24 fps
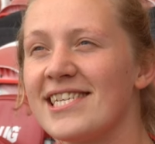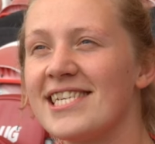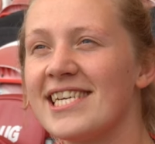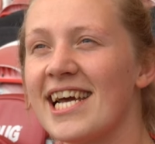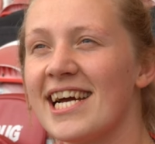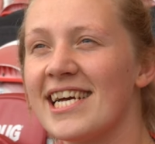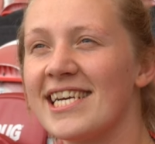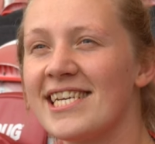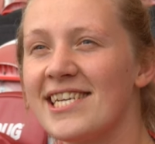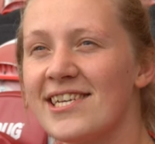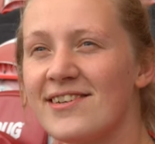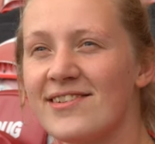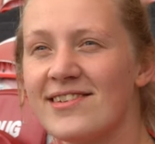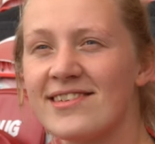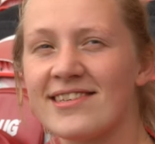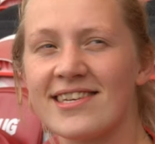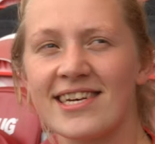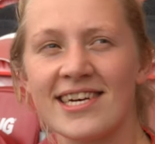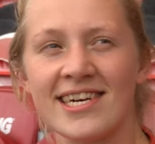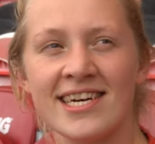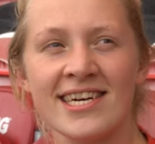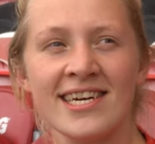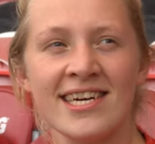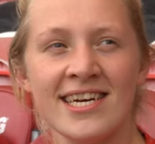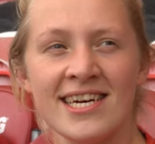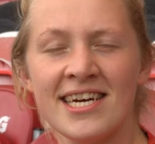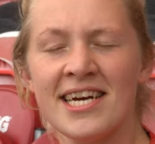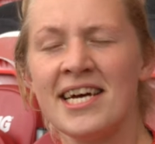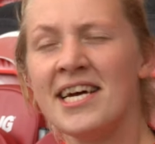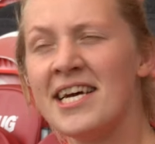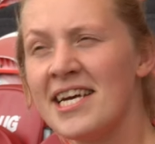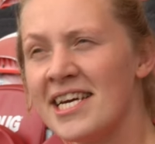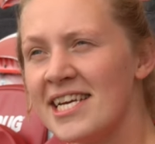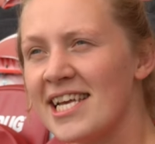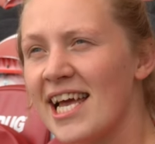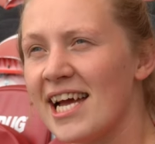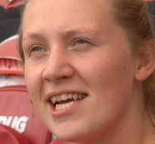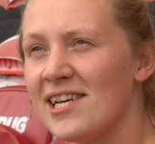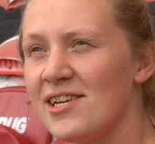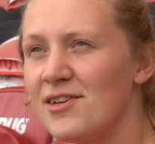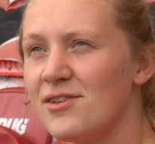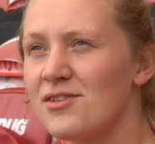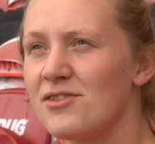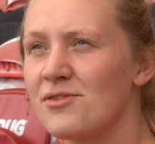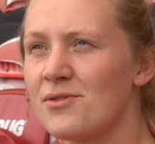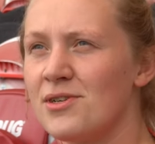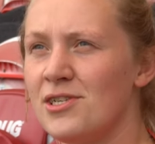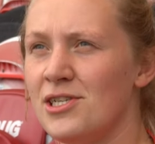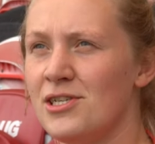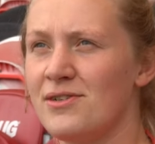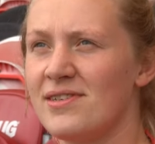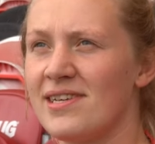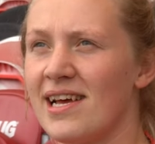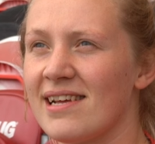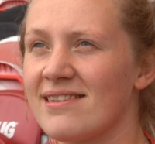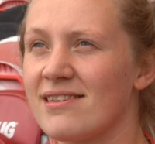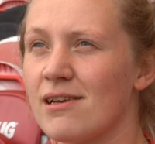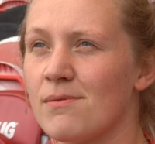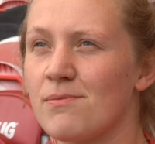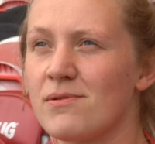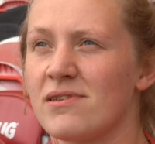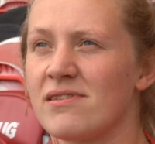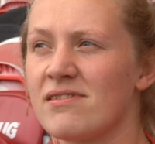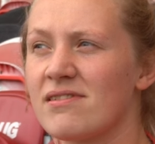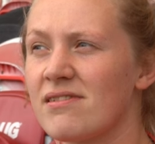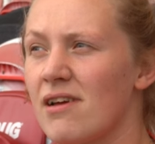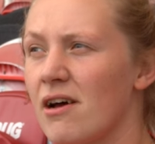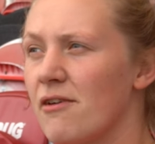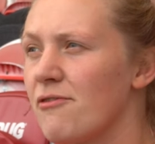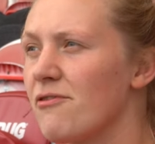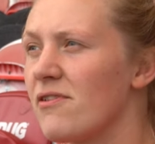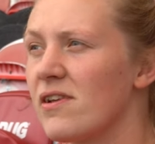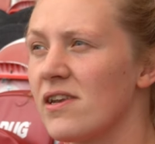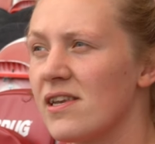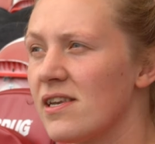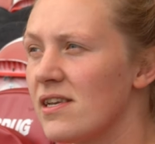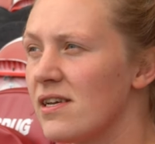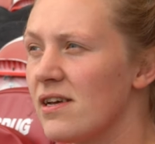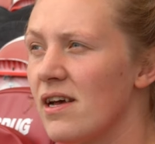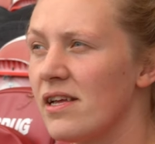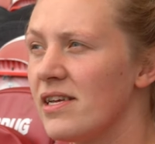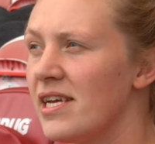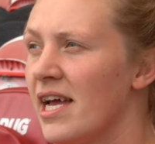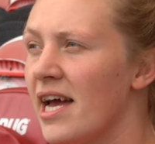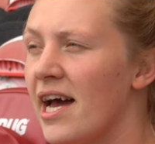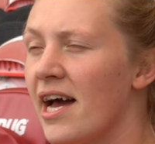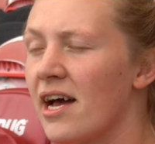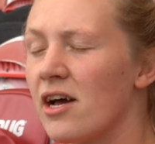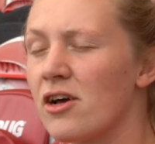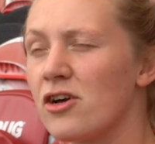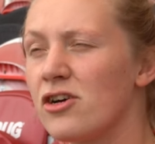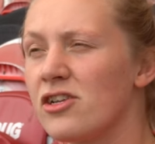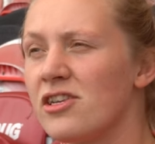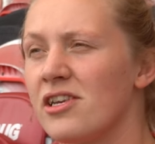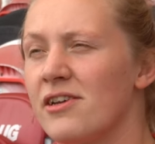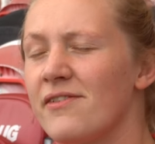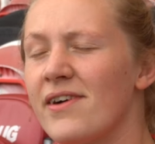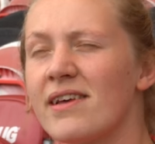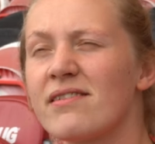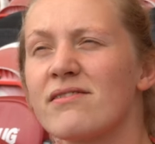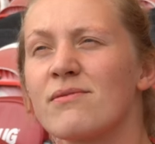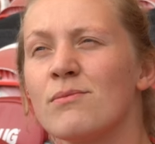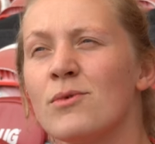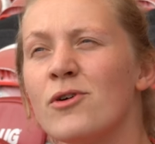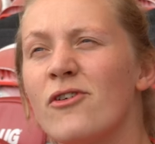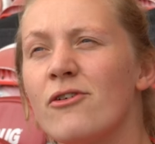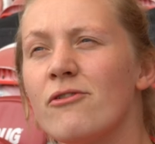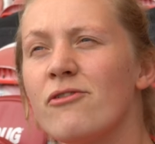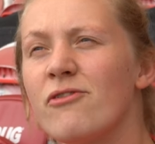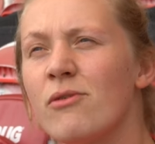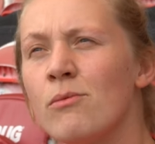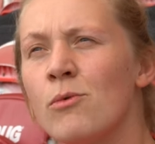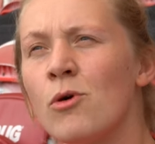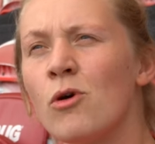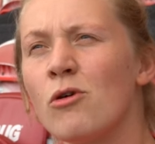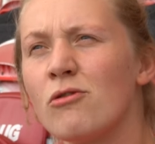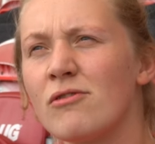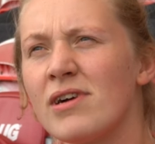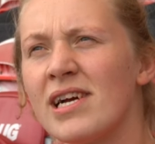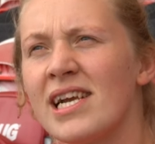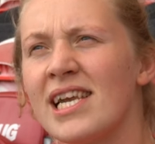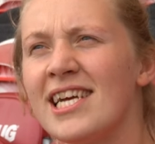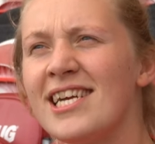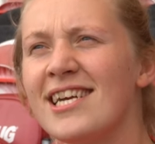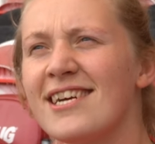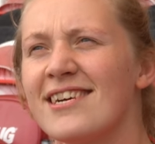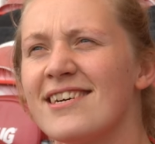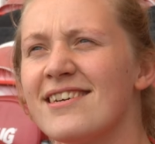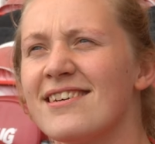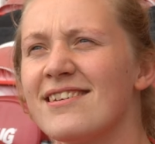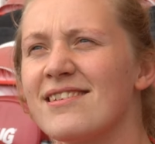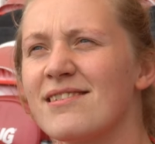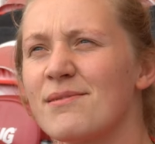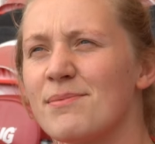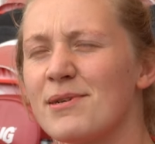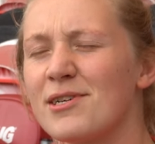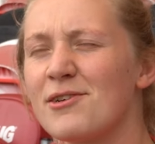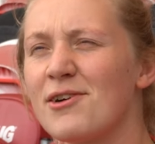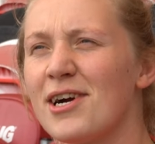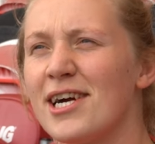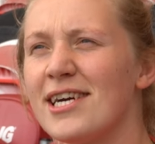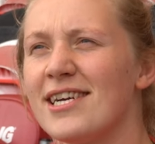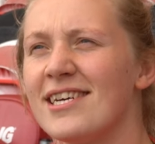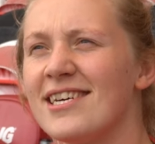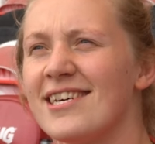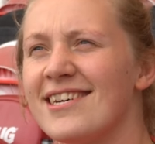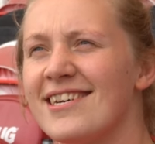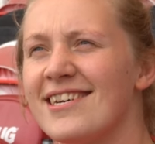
getting used to a new setup and stuff, and yeah, couldn't have asked for more, really. It's been great.